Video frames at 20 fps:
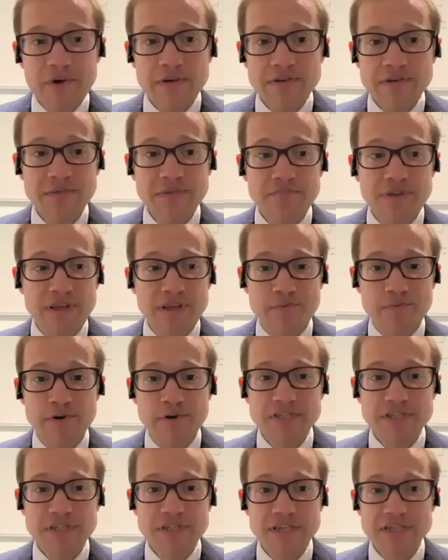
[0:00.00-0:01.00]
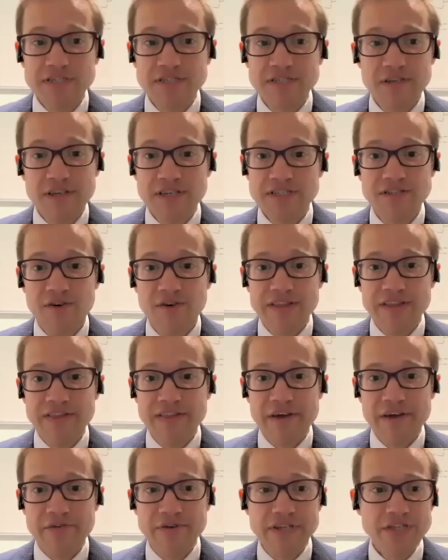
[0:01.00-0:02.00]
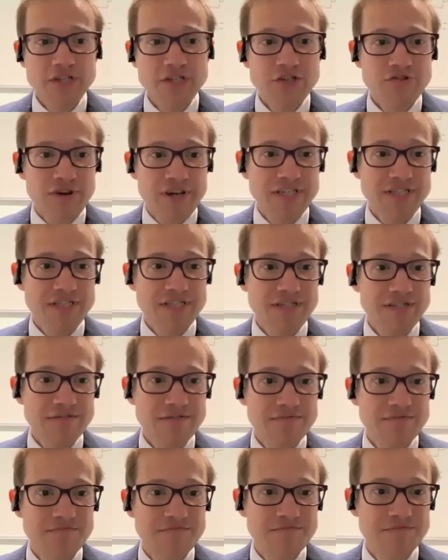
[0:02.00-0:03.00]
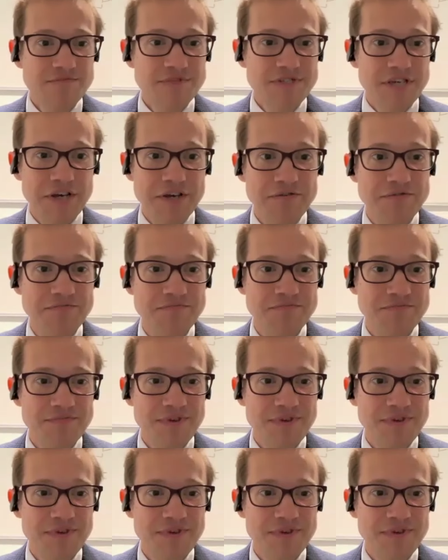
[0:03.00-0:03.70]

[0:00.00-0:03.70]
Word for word: uh, right. simply put, it's, it's, it's not in their interest to.